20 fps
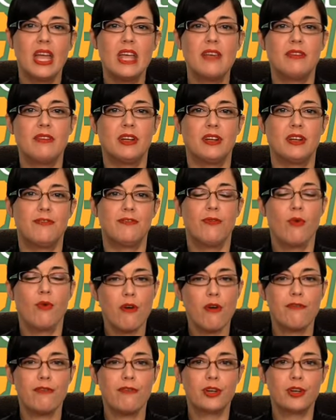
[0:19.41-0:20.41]
even a
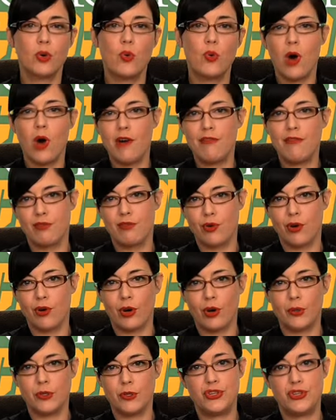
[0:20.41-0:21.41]
four foot
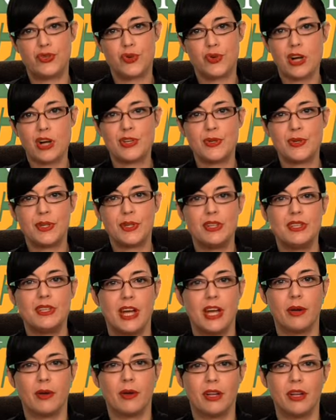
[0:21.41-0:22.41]
coiffure whose structural
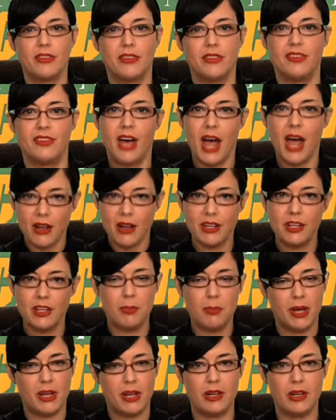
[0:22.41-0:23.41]
integrity is entirely
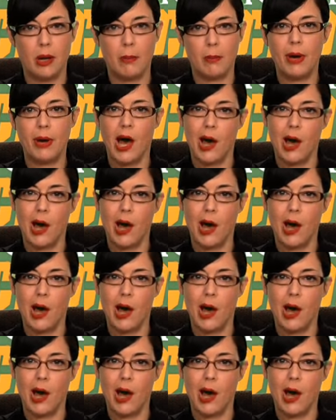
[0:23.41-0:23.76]
dependent on